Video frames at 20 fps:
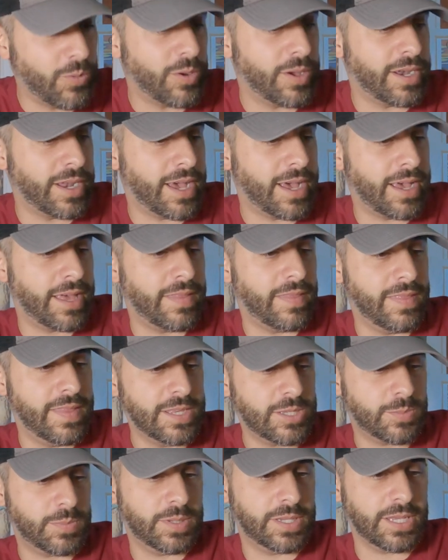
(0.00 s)
one on
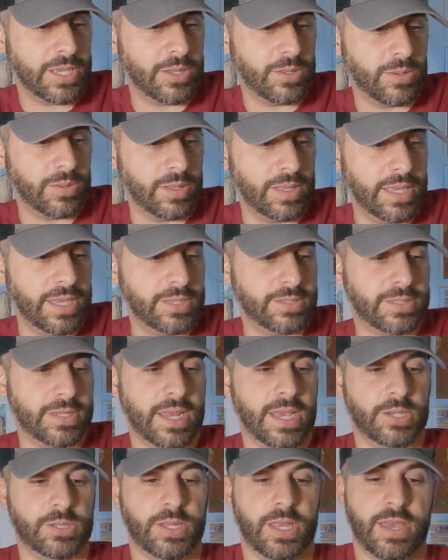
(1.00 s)
this particular list, and
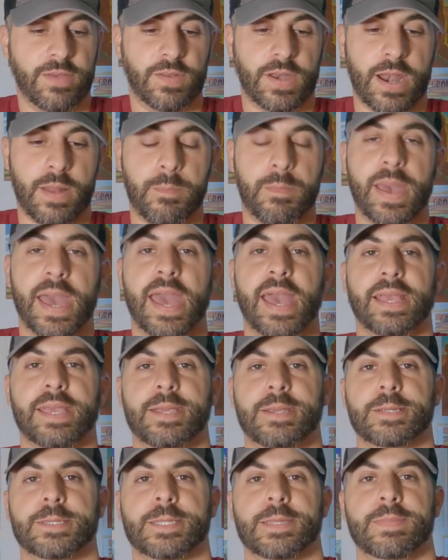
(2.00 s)
I actually have it in the bag
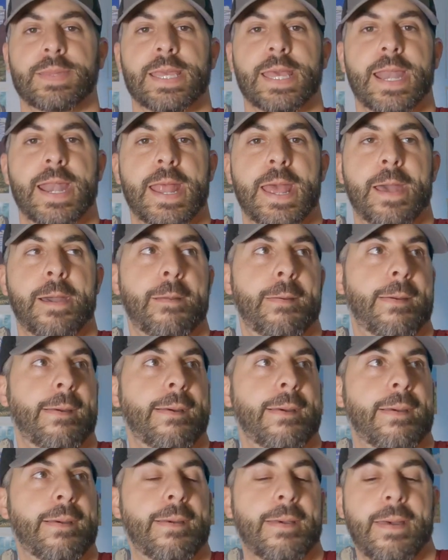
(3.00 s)
here, so let me get it out
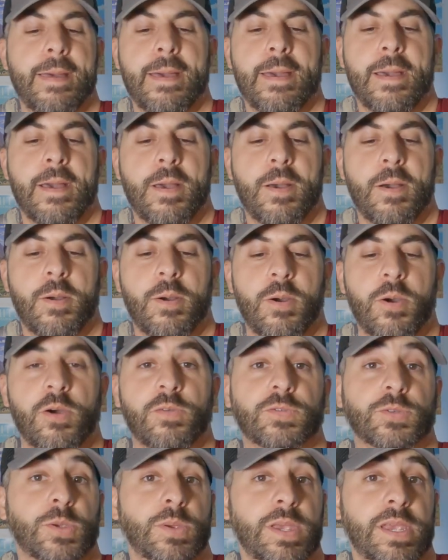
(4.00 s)

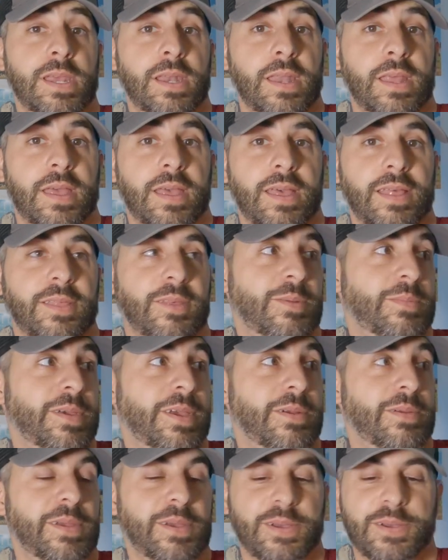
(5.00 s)
off screen a little
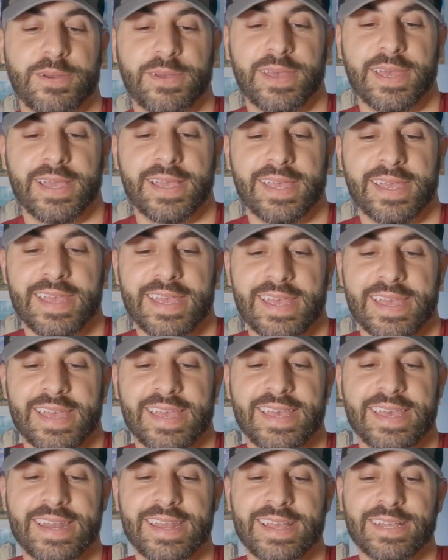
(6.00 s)
bit real quick.
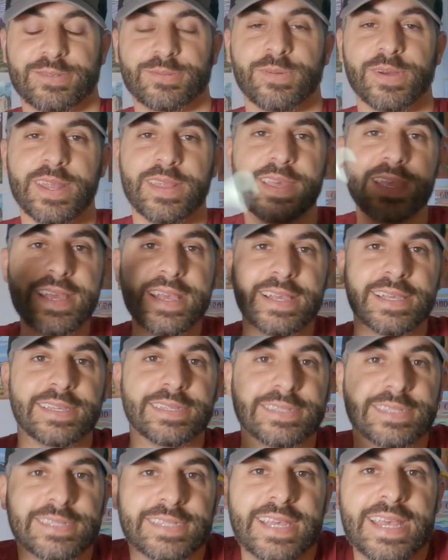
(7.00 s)
And it's one of
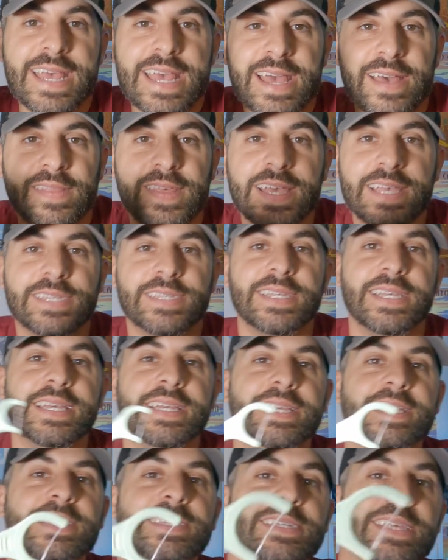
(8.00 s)
these. This
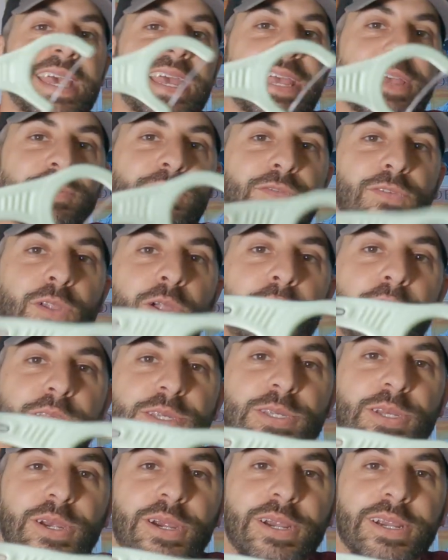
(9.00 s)
is a
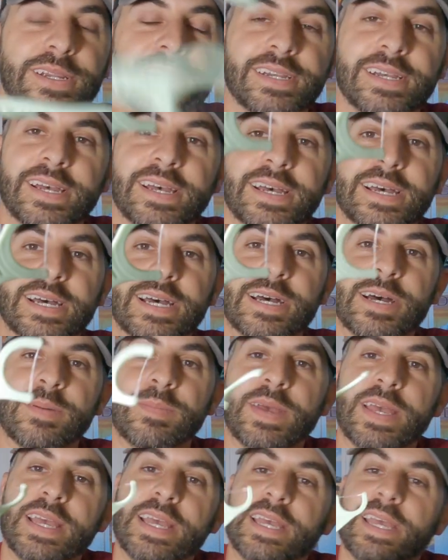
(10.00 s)
flosser,
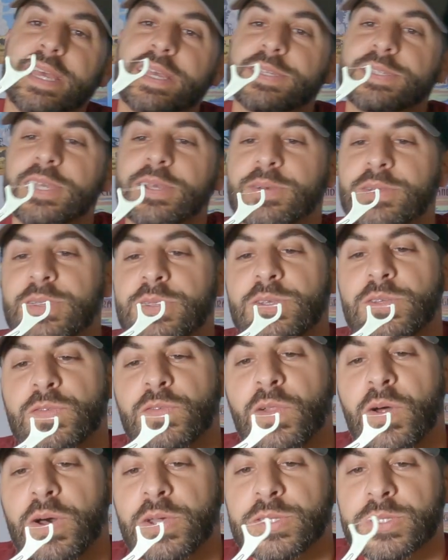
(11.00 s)
a single-use
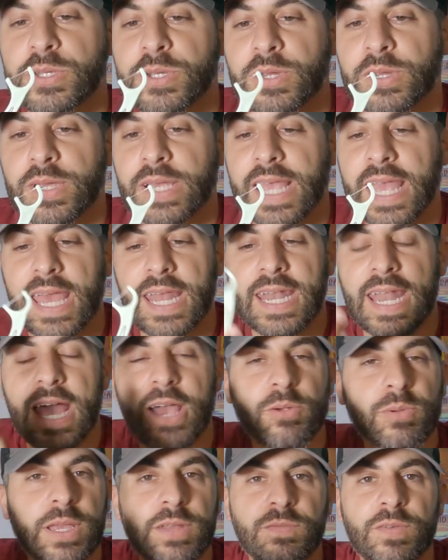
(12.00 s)
flosser. Again,
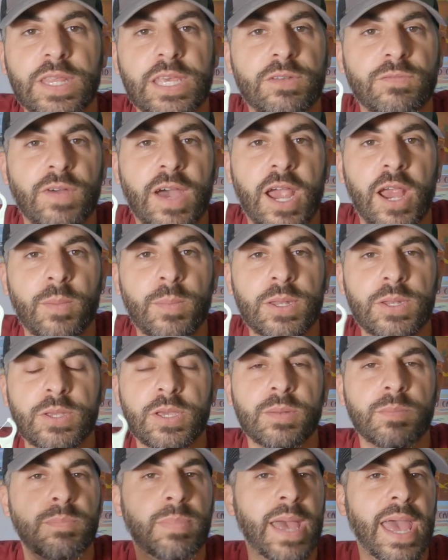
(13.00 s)
not great for the environment. You
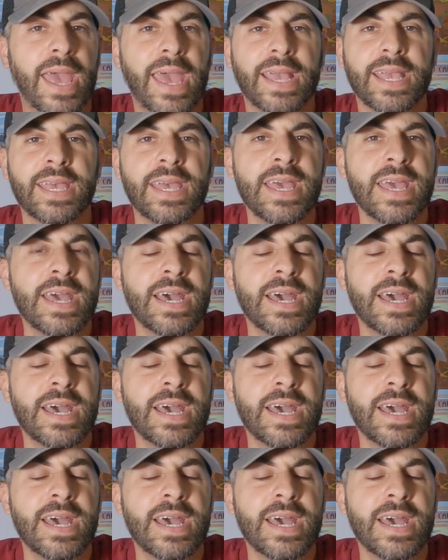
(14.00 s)
can pack